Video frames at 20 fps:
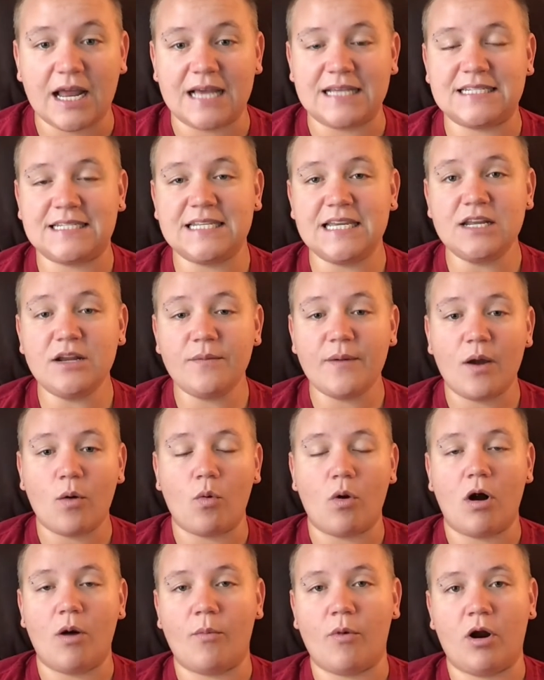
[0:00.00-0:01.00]
I seen them at
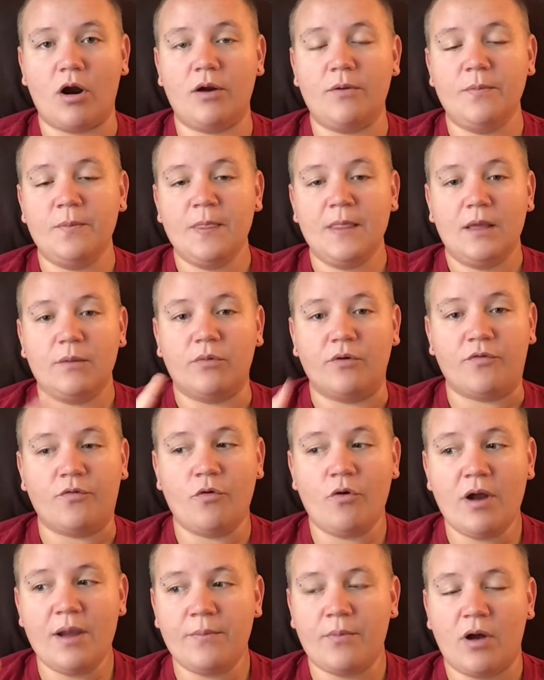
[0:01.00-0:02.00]
Walmart
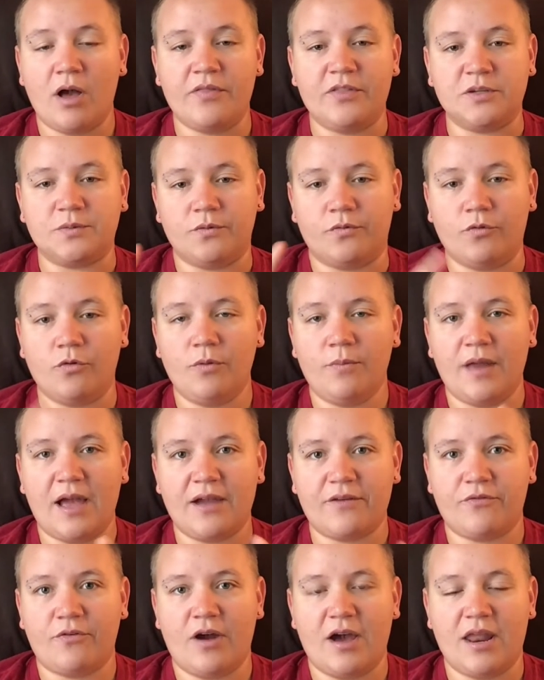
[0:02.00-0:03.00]
before I bought this, before
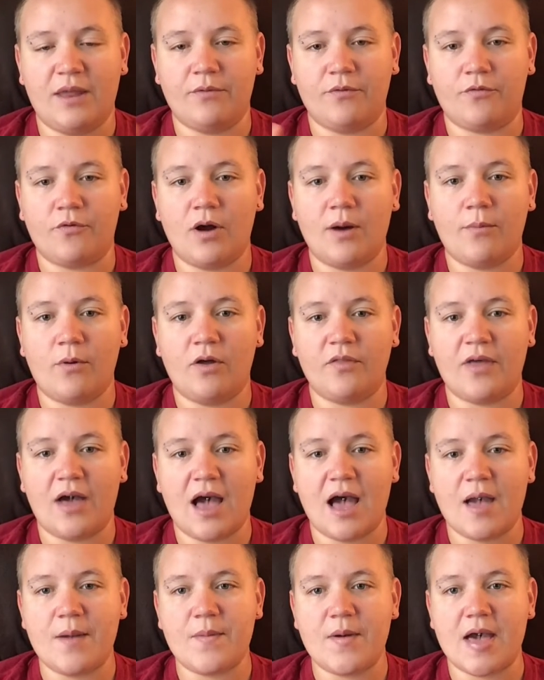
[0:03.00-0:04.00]
Black Friday, before I bought the
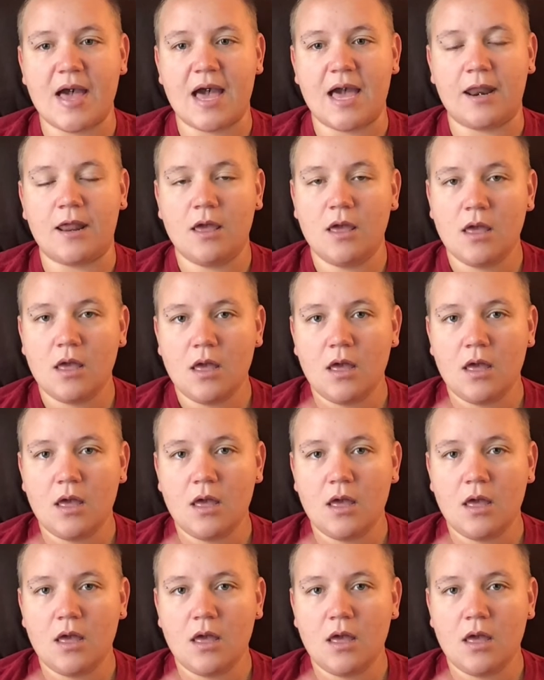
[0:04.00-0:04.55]
iPad.